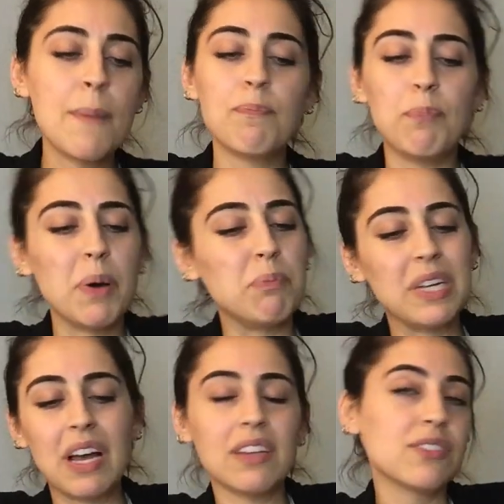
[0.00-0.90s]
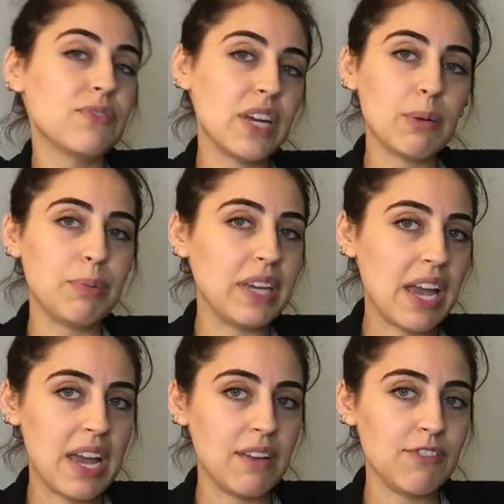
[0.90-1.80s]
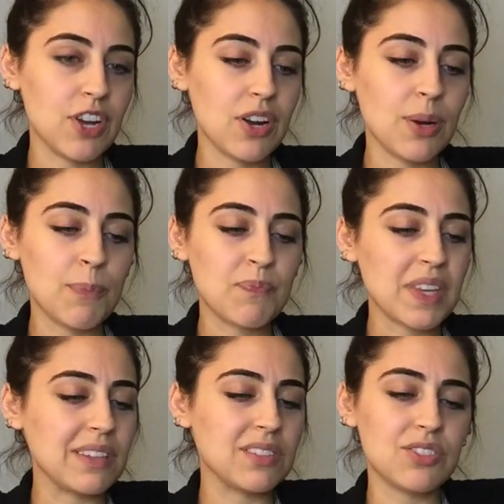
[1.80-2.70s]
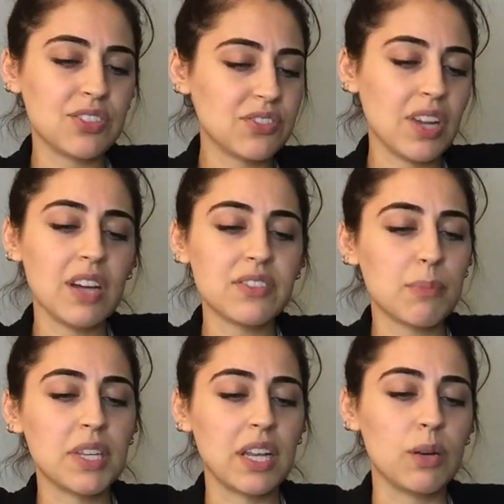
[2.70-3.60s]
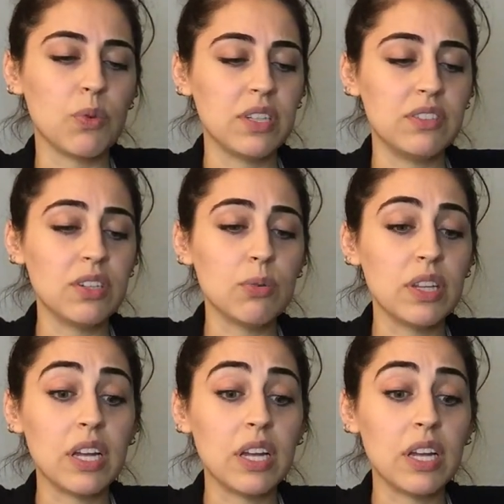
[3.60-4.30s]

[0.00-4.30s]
But because of their behavior, this is just not something that I want to deal with.